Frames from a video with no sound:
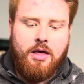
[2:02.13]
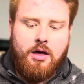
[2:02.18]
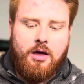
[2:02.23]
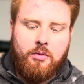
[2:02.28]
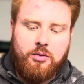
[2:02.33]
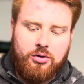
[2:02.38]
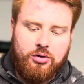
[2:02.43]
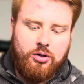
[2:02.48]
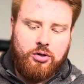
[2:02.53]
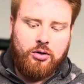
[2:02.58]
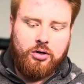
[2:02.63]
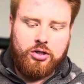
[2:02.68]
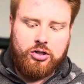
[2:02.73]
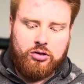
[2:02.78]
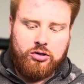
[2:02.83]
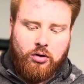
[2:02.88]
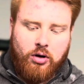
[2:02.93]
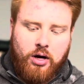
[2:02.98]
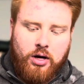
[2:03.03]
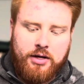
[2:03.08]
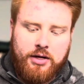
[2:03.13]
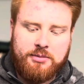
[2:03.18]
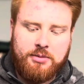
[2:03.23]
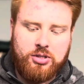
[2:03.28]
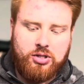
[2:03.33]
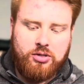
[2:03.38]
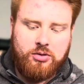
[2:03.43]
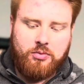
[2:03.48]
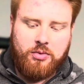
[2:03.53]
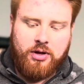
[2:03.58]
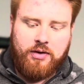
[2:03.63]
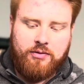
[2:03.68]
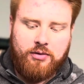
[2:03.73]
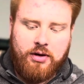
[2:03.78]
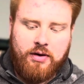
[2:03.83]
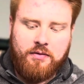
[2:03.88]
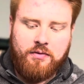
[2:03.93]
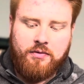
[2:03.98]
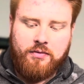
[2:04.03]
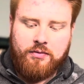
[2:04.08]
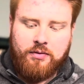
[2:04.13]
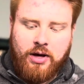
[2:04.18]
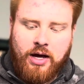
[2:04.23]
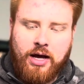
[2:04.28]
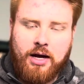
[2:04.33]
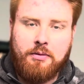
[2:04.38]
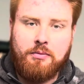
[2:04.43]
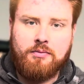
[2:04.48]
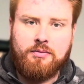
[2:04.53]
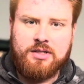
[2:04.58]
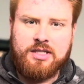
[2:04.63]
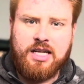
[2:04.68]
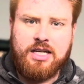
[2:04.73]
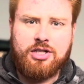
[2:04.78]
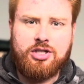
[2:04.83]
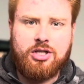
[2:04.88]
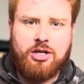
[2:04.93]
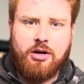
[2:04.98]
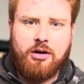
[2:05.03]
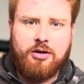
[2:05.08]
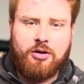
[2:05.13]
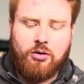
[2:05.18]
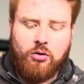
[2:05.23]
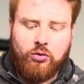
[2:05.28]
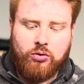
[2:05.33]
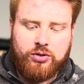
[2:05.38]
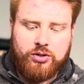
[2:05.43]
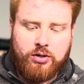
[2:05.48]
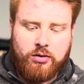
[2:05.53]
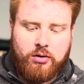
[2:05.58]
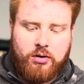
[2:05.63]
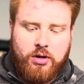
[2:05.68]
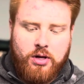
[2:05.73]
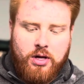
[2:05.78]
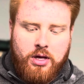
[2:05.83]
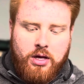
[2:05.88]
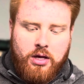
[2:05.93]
when you go to draw, especially if you have high retention on your holster,